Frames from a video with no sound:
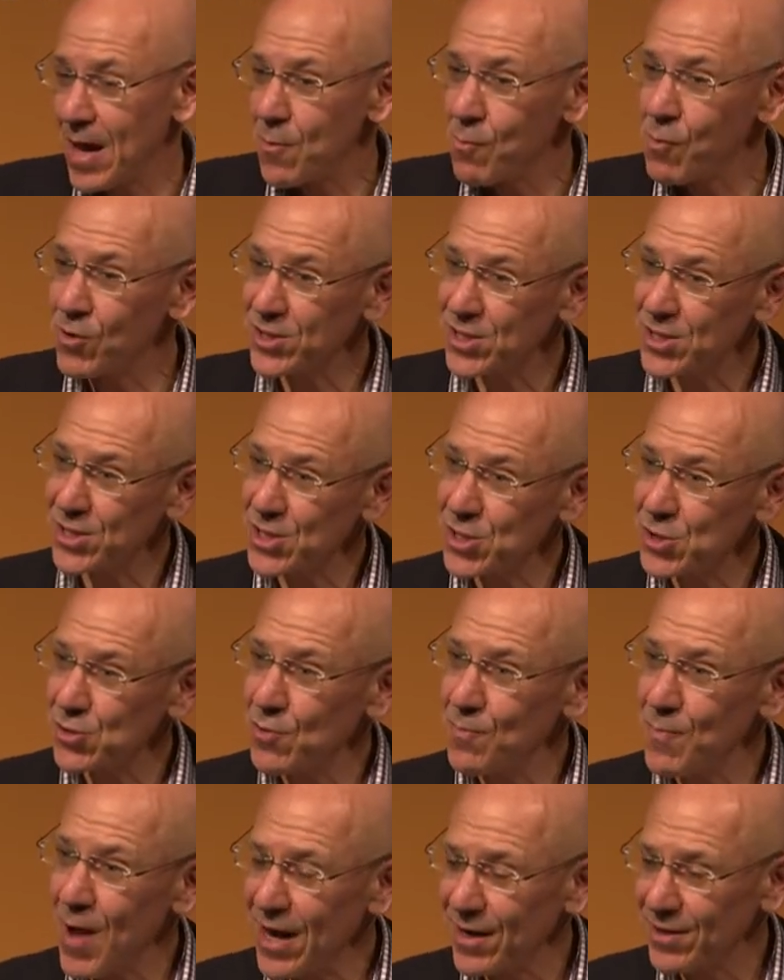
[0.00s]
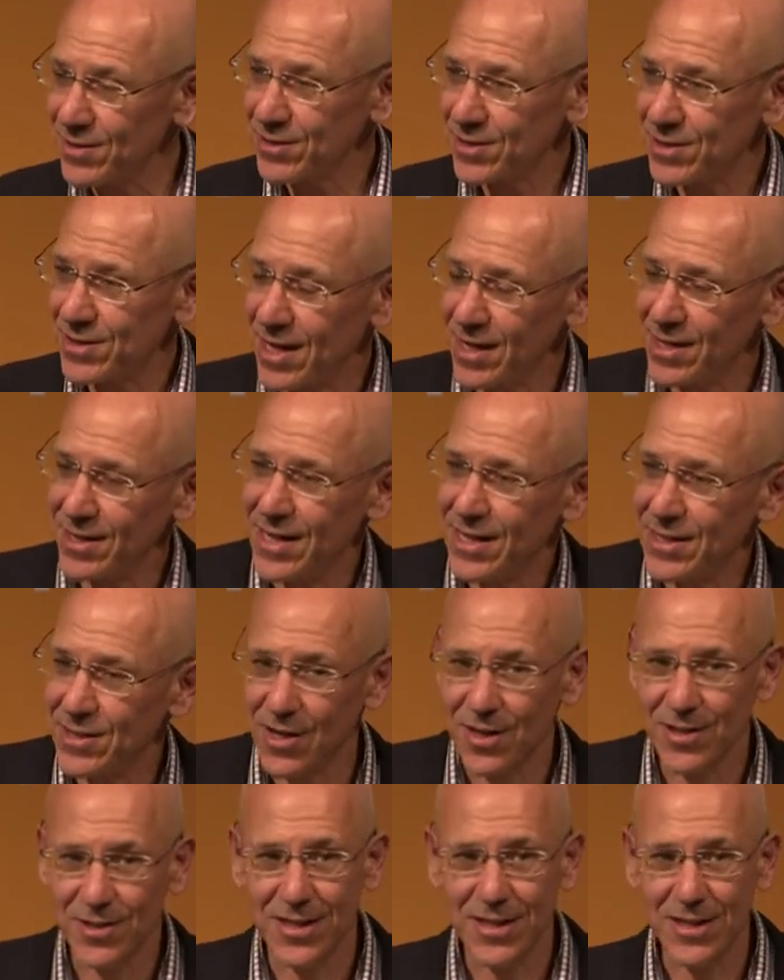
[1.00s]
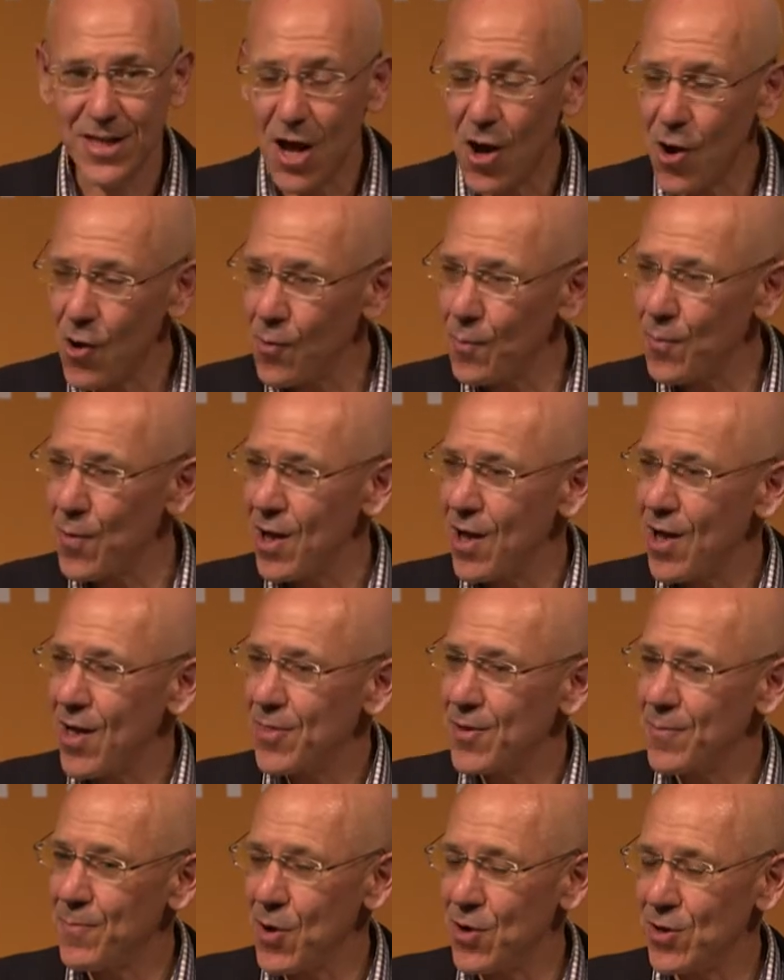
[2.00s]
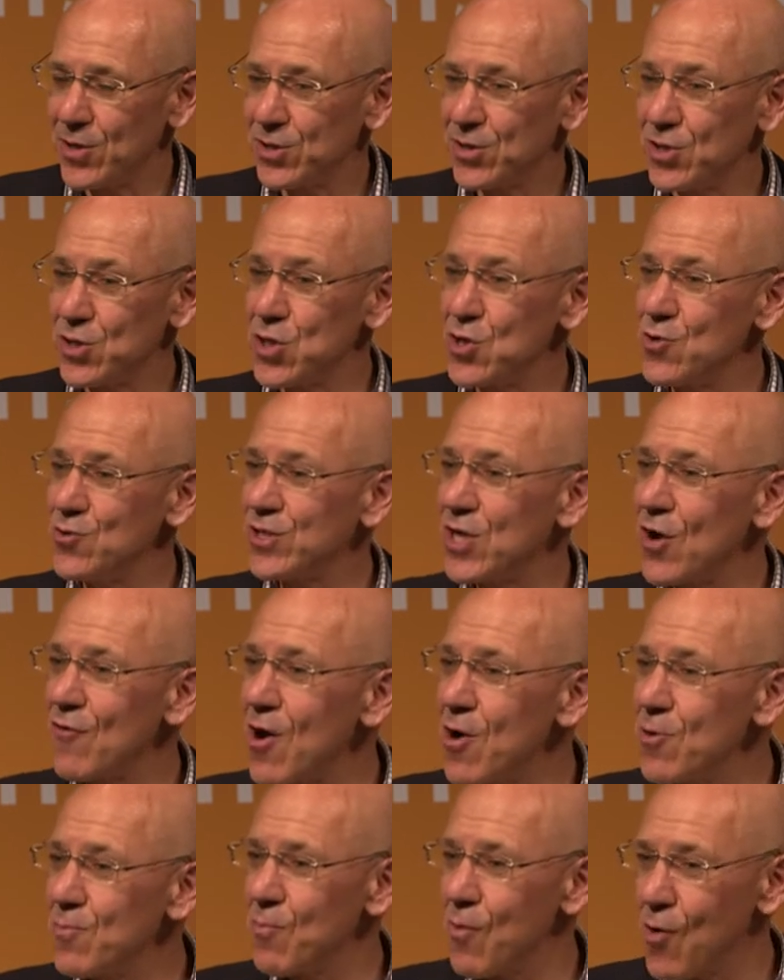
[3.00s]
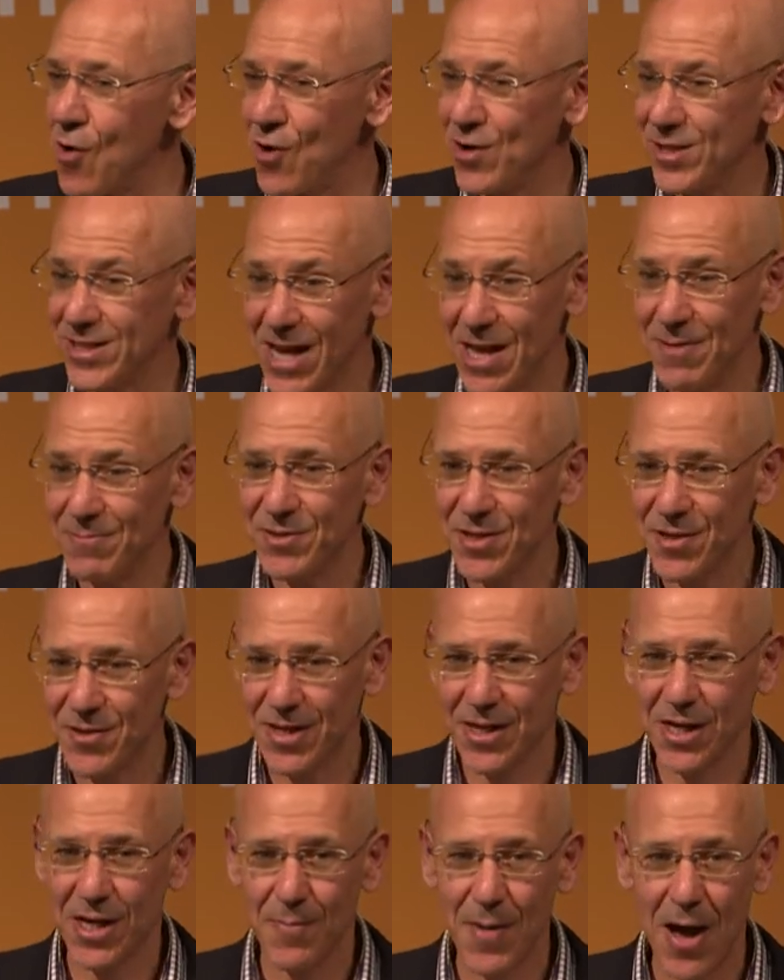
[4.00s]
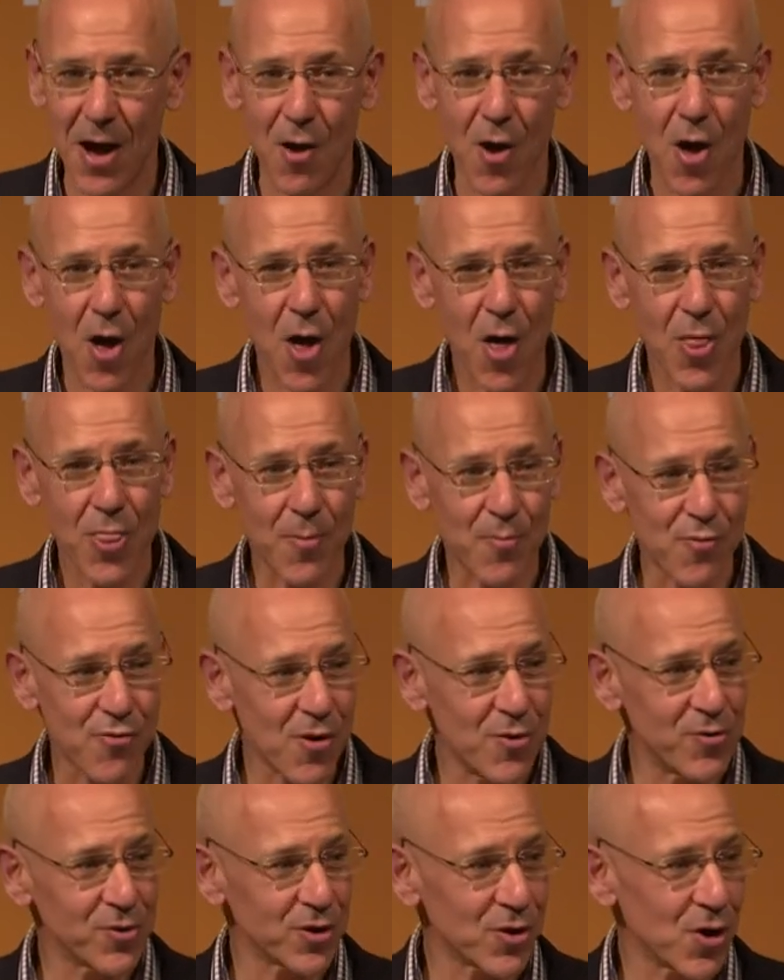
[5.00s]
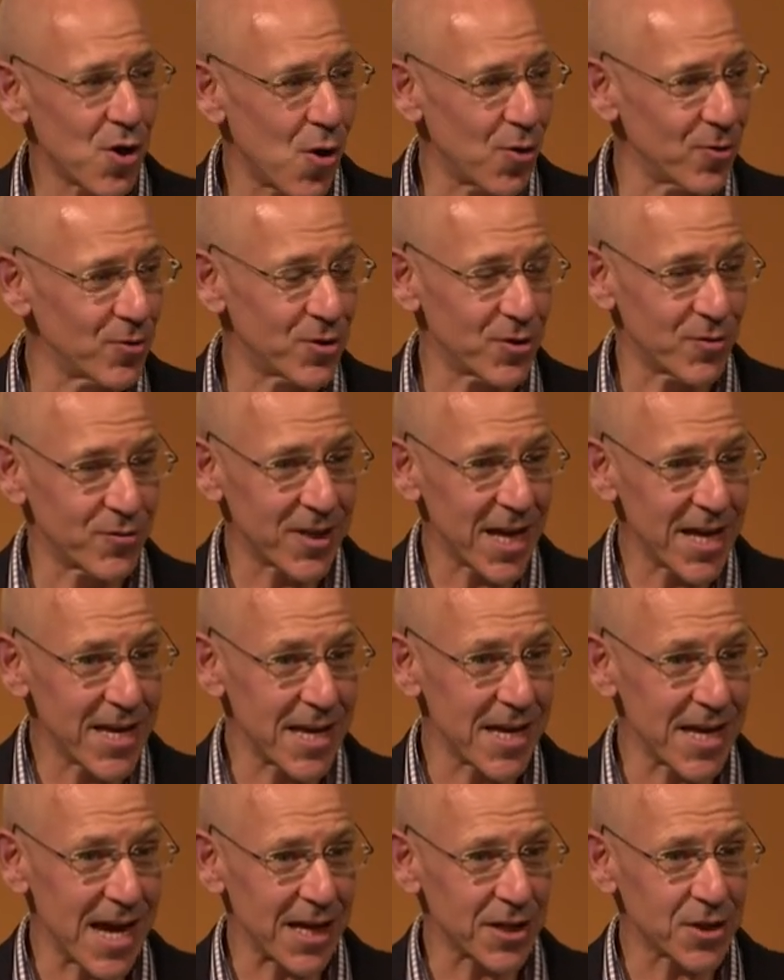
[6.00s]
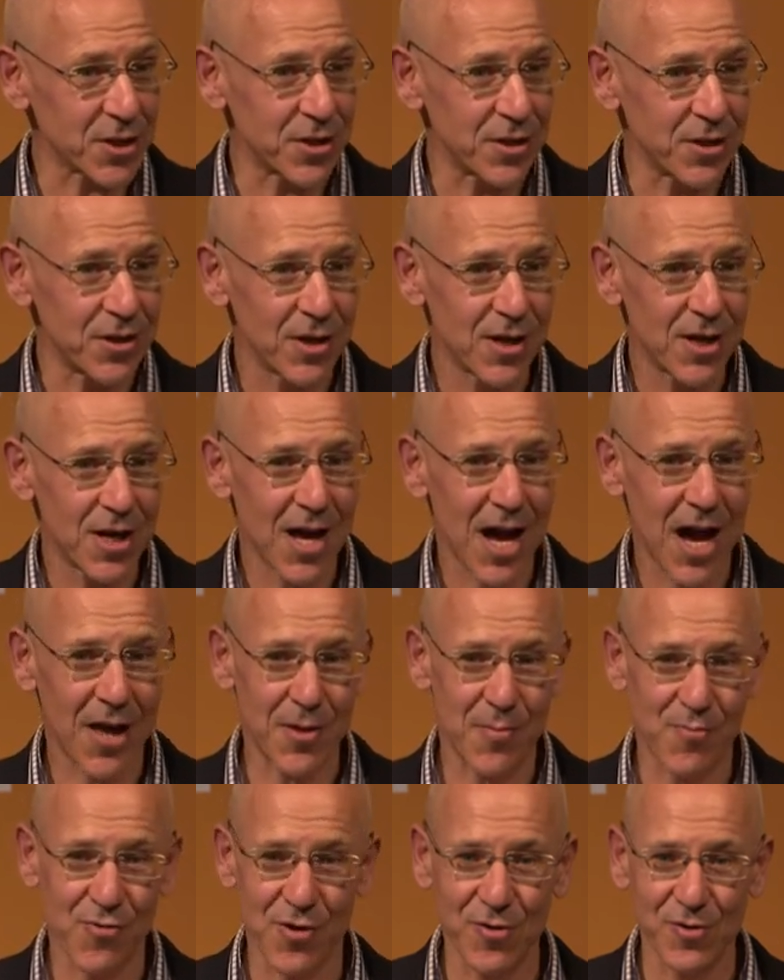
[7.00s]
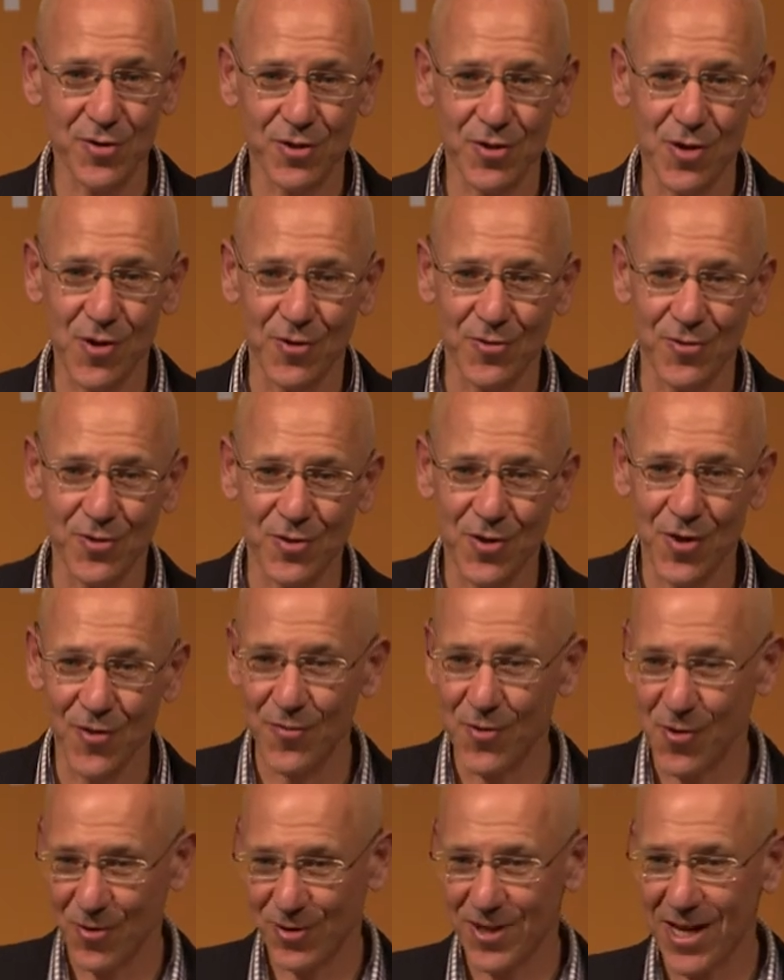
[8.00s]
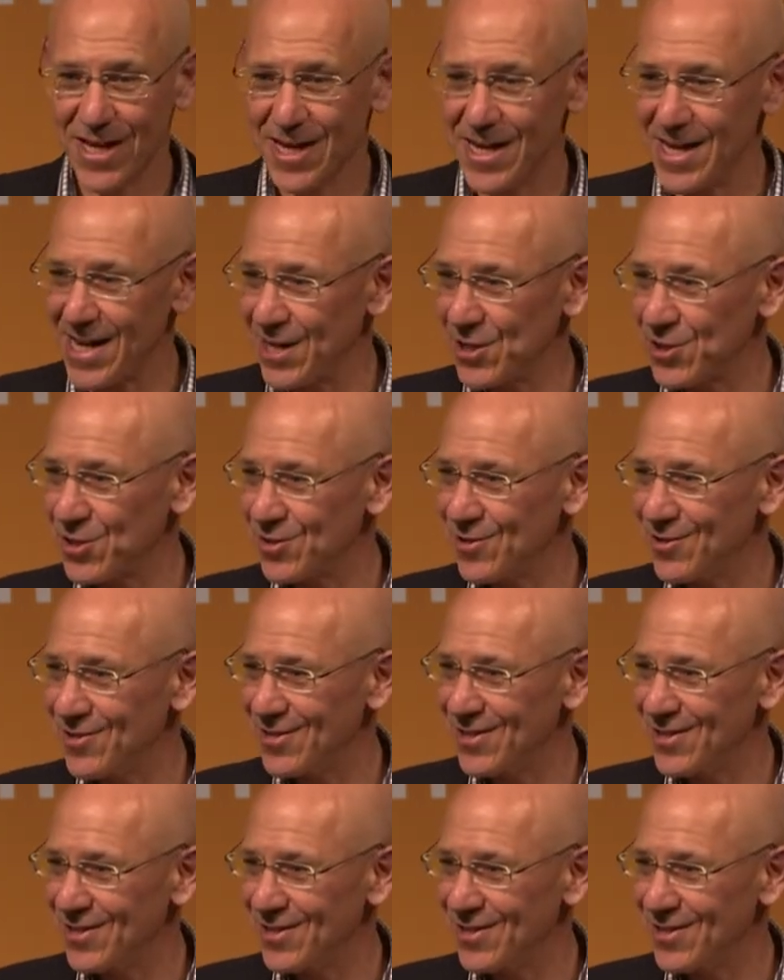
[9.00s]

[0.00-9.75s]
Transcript: What decisional balance technique does is help the person use their own words, get them to think about the pros and cons of taking action and the pros and cons of not taking action.